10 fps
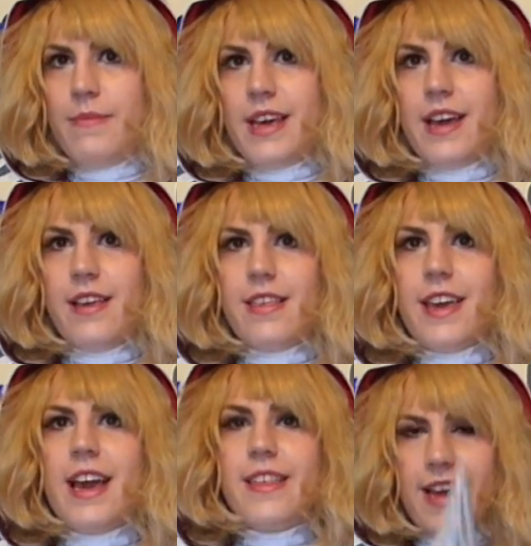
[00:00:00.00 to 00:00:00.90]
because
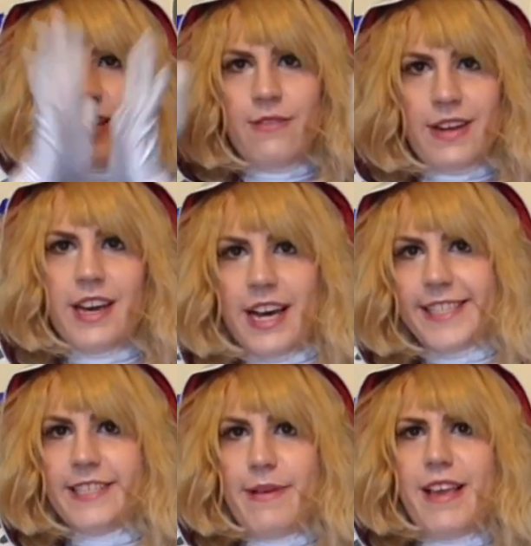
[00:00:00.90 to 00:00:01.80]
like I said, you can
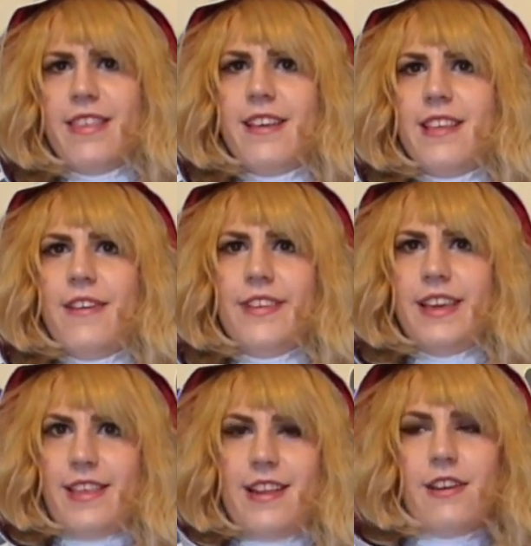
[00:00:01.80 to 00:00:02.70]
customize this and
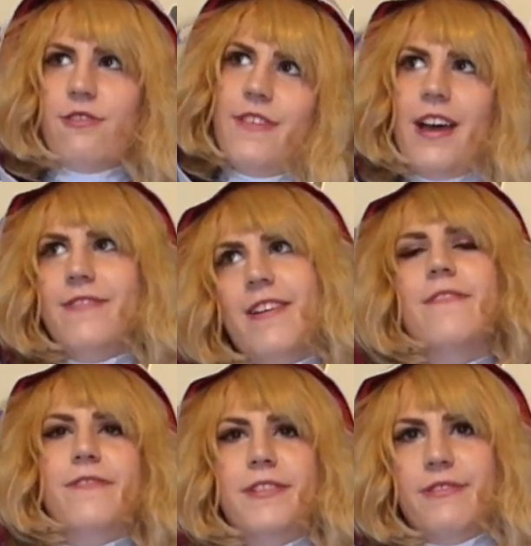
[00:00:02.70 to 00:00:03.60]
everything is an extra $5,
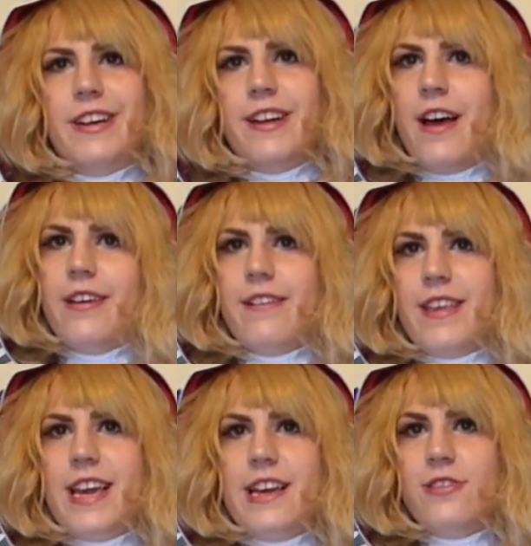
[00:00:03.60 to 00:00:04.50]
$10, $15,
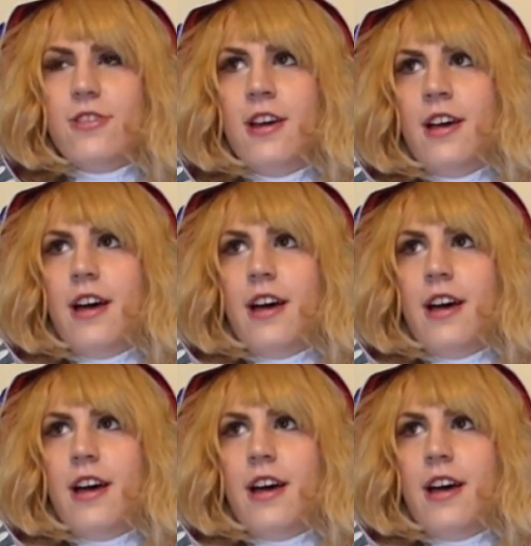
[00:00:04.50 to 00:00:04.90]
$20 each.